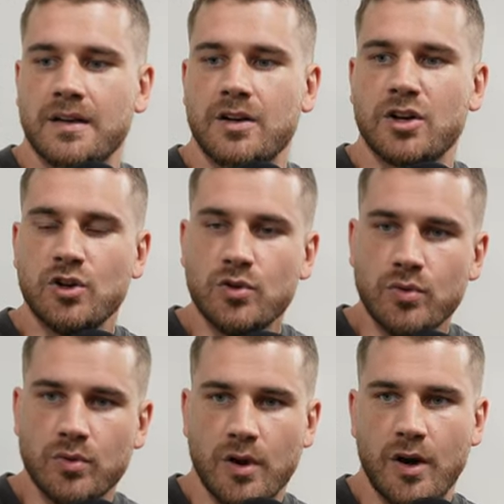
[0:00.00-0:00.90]

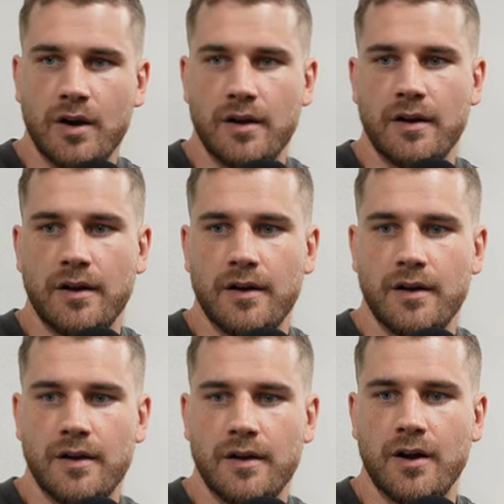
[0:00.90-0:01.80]
clue
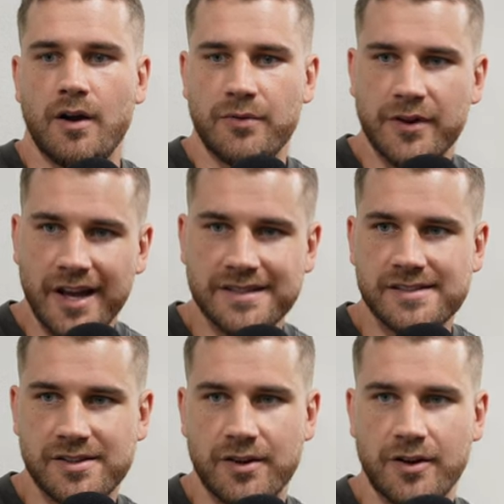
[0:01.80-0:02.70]
of an
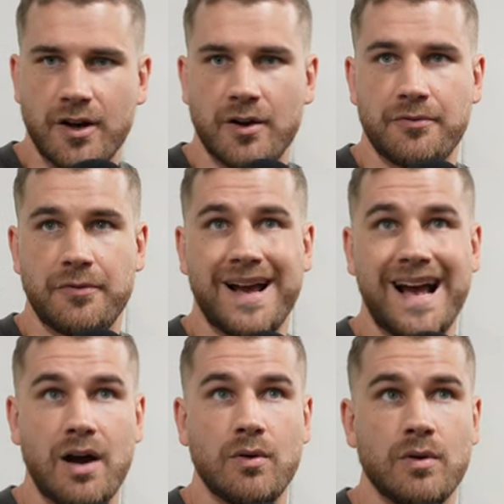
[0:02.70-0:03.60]
answer of
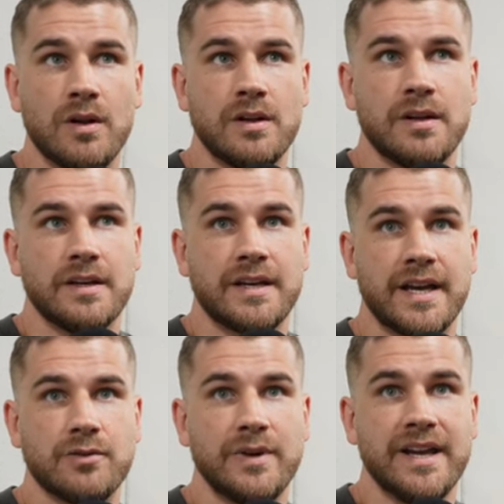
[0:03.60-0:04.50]
how
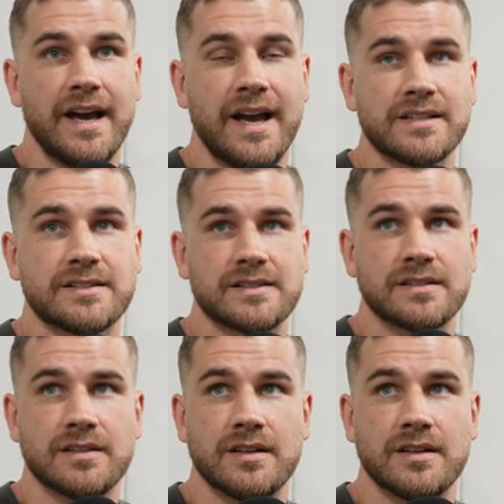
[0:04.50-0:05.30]
can we act